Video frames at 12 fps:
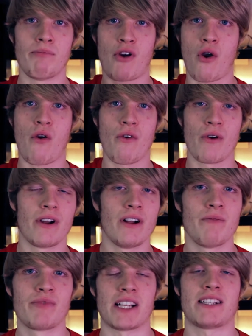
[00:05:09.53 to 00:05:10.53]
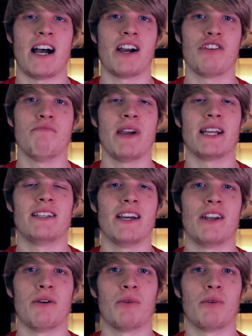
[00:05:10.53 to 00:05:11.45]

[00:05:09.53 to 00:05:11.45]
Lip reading: Whew. That's not how you make dinner.